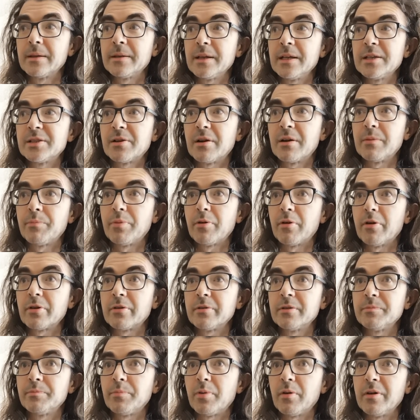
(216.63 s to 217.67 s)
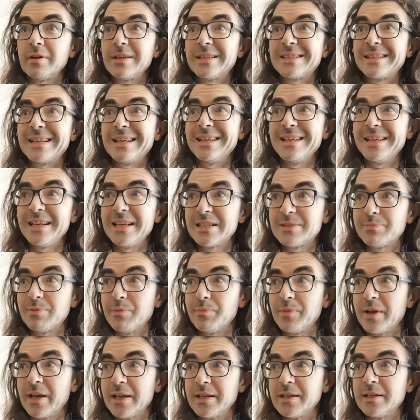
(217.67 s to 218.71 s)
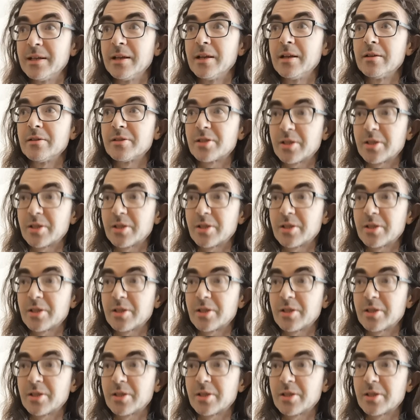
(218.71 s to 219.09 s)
These are important points. They need to be made.